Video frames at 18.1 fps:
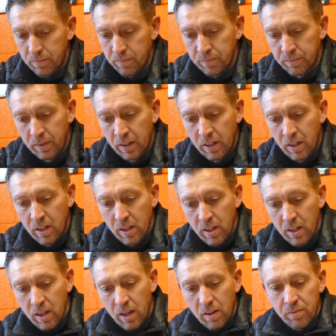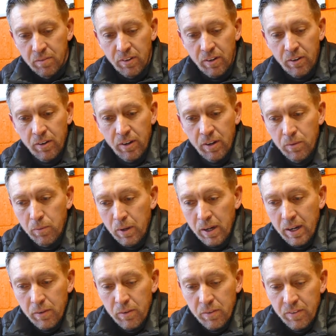I'm very
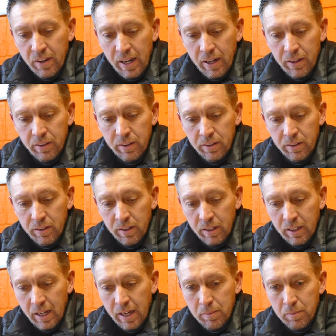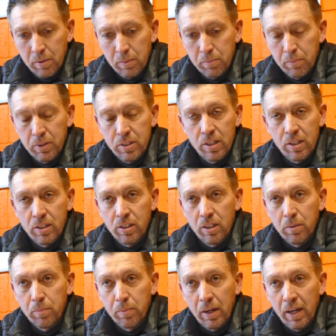aware of how the, the game can
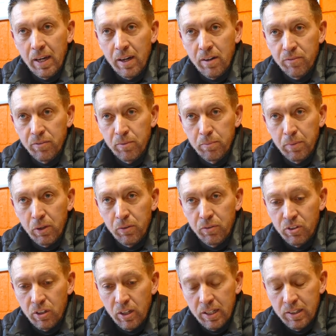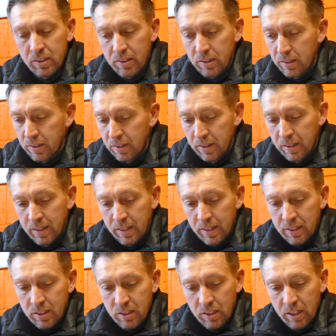potentially play out from both sides
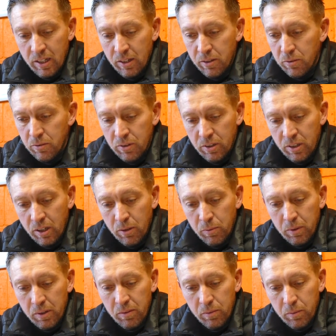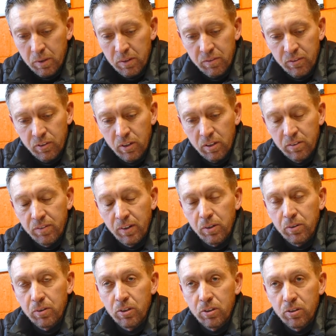so you know we're, we're fully
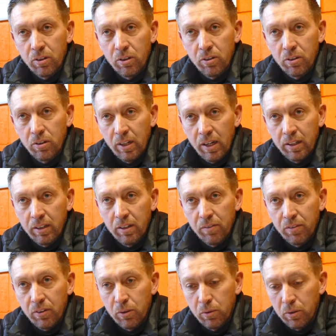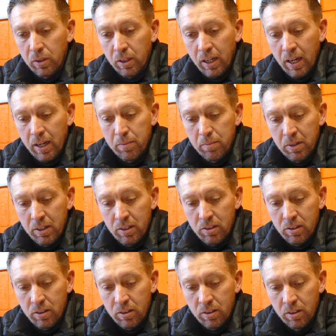focused on how difficult the game
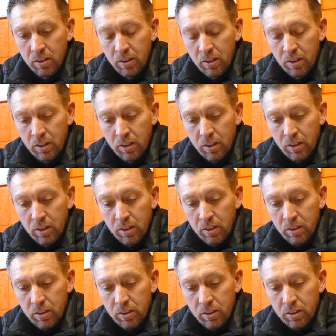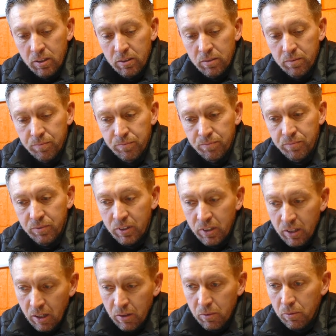is and
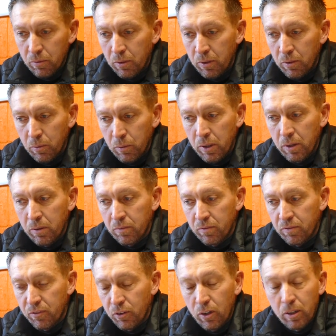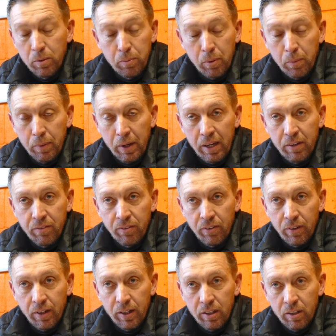you know we, we're fully prepared
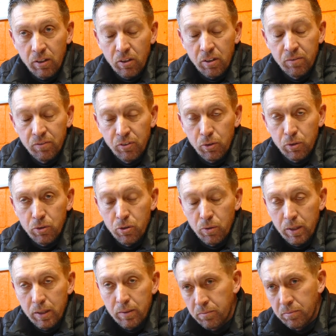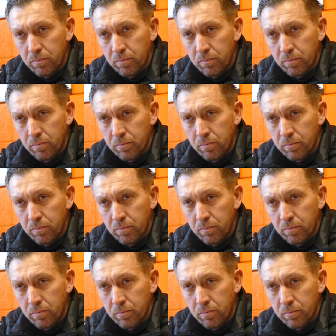for it and looking forward to it